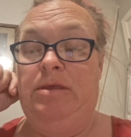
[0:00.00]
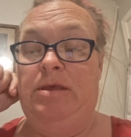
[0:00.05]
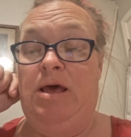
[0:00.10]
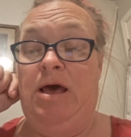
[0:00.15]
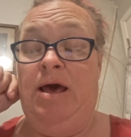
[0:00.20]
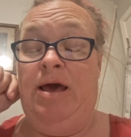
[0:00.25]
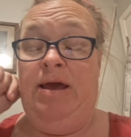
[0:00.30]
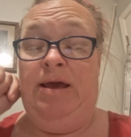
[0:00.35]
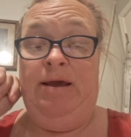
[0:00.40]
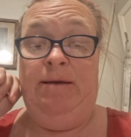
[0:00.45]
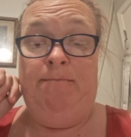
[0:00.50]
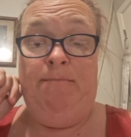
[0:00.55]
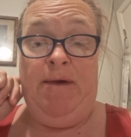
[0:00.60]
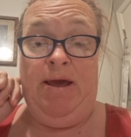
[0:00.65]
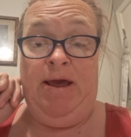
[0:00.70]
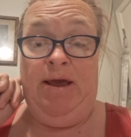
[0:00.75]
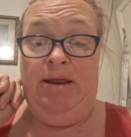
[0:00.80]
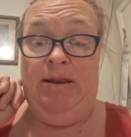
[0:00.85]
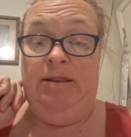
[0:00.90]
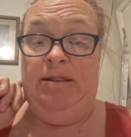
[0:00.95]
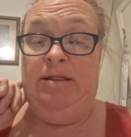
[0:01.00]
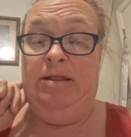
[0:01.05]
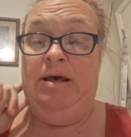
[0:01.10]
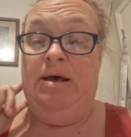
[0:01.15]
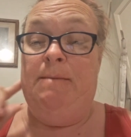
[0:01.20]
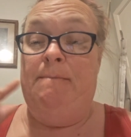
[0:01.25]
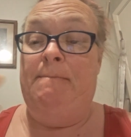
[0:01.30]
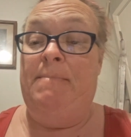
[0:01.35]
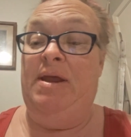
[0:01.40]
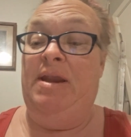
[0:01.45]
I made
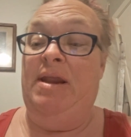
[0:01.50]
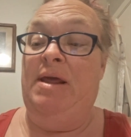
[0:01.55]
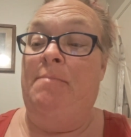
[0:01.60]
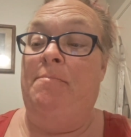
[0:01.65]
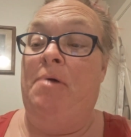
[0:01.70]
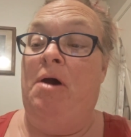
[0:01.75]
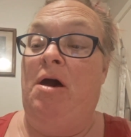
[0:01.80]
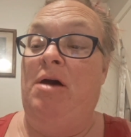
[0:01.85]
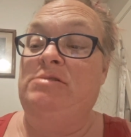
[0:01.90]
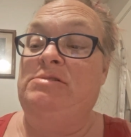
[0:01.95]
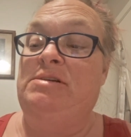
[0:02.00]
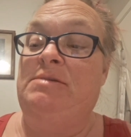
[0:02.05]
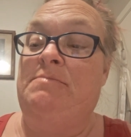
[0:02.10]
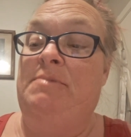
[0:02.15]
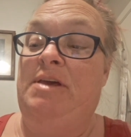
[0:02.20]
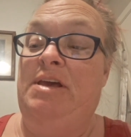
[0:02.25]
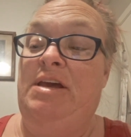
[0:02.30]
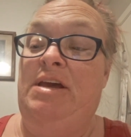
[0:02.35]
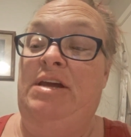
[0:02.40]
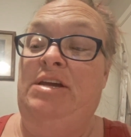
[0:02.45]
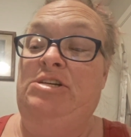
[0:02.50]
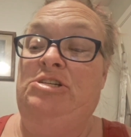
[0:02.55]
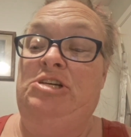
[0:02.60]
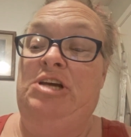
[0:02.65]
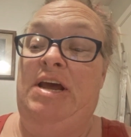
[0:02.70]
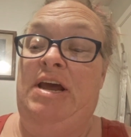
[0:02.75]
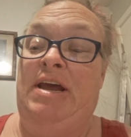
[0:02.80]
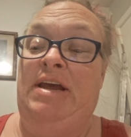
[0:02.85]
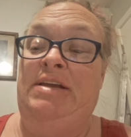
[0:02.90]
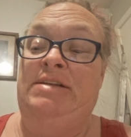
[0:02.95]
the mini possum
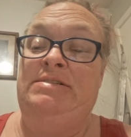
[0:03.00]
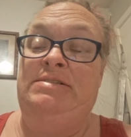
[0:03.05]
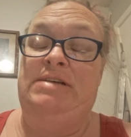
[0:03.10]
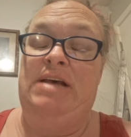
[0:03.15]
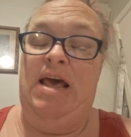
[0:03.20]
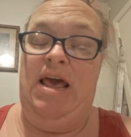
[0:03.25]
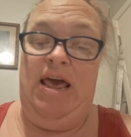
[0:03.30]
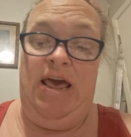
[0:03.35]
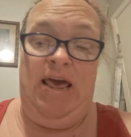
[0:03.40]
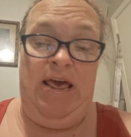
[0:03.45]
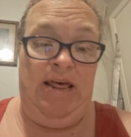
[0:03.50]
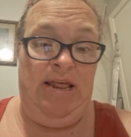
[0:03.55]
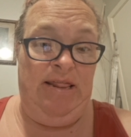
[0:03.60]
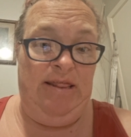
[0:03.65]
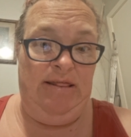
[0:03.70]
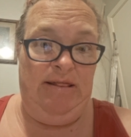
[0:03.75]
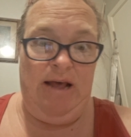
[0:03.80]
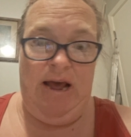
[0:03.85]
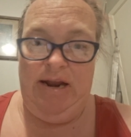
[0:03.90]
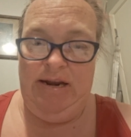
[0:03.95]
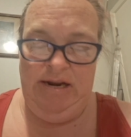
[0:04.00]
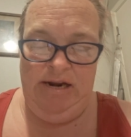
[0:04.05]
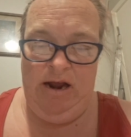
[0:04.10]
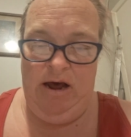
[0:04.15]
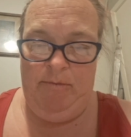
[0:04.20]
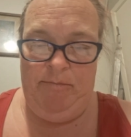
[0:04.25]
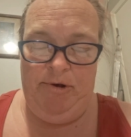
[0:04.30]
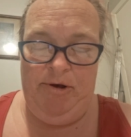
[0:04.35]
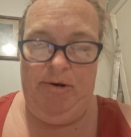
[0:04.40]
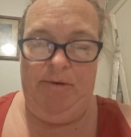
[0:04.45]
keychains, and I did
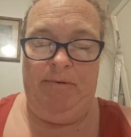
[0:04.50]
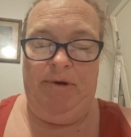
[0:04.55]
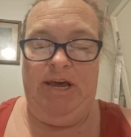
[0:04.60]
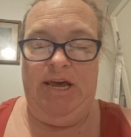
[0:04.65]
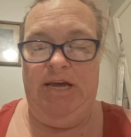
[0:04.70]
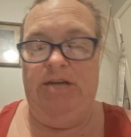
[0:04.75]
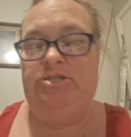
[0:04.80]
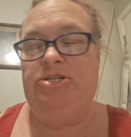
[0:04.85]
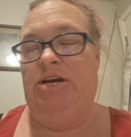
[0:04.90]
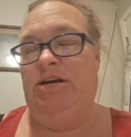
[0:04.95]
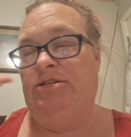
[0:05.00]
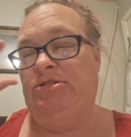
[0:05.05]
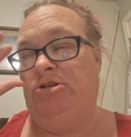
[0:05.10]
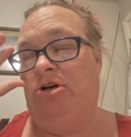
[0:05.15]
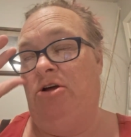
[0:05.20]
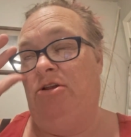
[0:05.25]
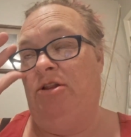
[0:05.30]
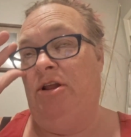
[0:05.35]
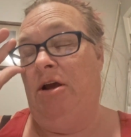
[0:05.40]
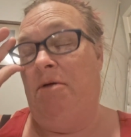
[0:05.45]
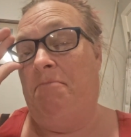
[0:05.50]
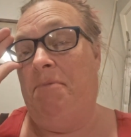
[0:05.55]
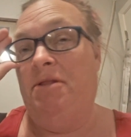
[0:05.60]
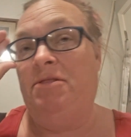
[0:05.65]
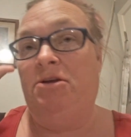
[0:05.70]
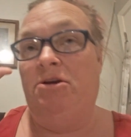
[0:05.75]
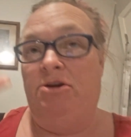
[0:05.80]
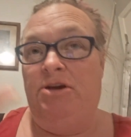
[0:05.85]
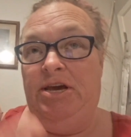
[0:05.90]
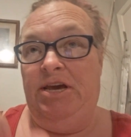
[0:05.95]
not put keychains on there,
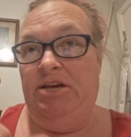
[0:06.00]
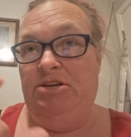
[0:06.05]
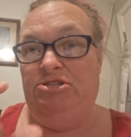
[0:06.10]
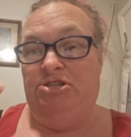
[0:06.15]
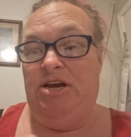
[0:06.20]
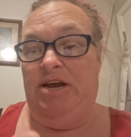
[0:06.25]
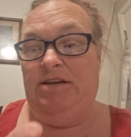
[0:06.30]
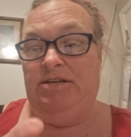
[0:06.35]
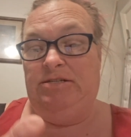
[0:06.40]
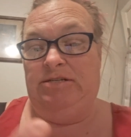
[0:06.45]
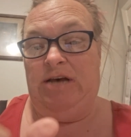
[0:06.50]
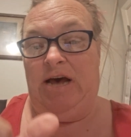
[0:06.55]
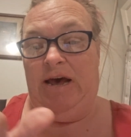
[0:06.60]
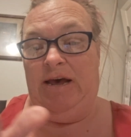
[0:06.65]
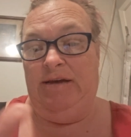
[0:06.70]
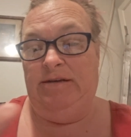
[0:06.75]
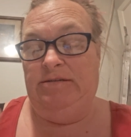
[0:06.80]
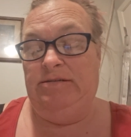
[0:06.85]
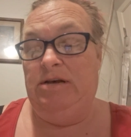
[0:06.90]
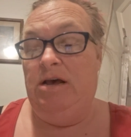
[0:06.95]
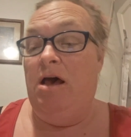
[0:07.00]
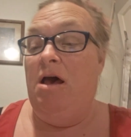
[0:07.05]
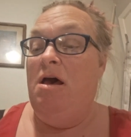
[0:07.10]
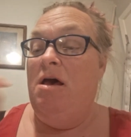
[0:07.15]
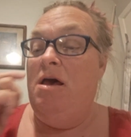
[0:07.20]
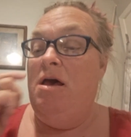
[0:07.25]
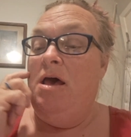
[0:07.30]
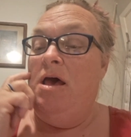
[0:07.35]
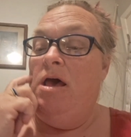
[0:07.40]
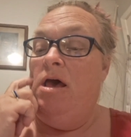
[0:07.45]
but they're keychain size.
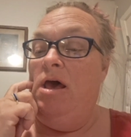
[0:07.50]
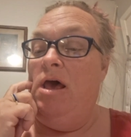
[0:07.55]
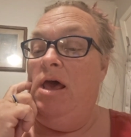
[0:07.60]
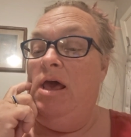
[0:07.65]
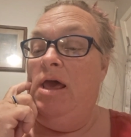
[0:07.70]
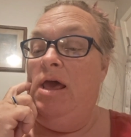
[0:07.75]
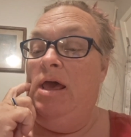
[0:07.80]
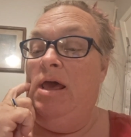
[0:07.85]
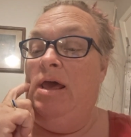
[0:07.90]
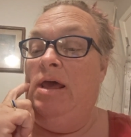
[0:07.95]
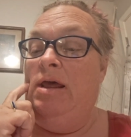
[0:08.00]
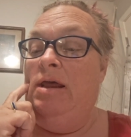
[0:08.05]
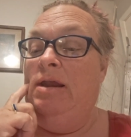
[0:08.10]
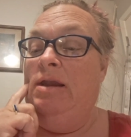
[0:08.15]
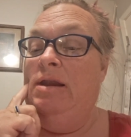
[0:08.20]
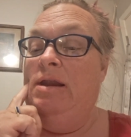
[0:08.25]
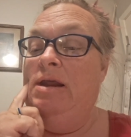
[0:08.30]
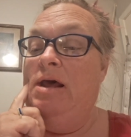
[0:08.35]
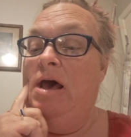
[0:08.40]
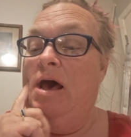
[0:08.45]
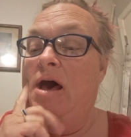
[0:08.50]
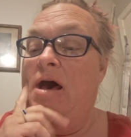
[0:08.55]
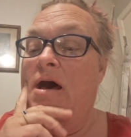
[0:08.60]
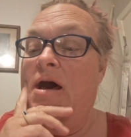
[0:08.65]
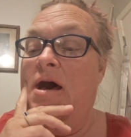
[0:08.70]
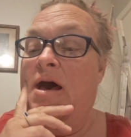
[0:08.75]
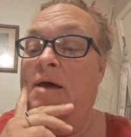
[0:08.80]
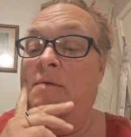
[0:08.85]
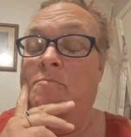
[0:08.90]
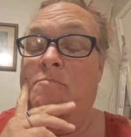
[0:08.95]
And
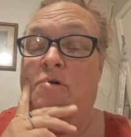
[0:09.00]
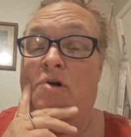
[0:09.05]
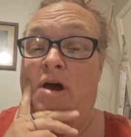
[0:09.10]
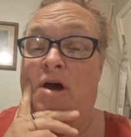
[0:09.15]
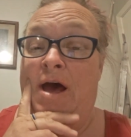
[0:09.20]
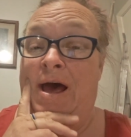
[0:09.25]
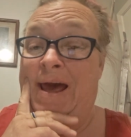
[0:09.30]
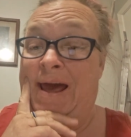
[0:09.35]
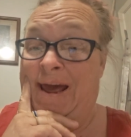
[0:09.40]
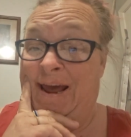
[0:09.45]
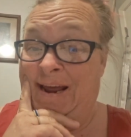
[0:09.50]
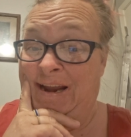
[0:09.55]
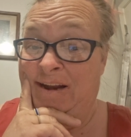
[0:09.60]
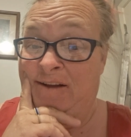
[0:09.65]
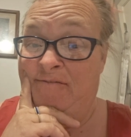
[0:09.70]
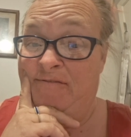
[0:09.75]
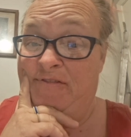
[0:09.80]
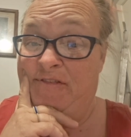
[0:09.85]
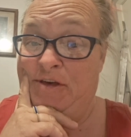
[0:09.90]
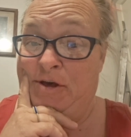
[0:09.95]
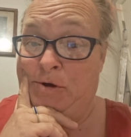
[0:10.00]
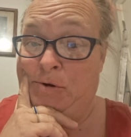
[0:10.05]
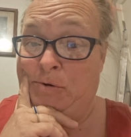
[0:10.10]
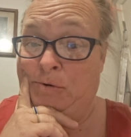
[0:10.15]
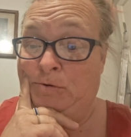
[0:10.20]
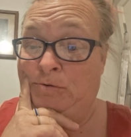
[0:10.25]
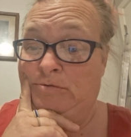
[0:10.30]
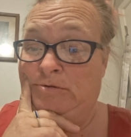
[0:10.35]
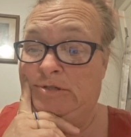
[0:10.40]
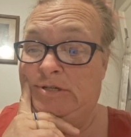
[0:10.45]
I brought 8 of
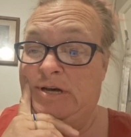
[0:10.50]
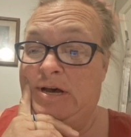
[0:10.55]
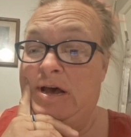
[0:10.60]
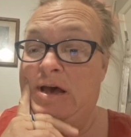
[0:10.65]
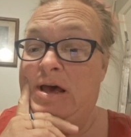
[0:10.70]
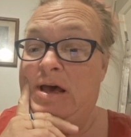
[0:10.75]
those,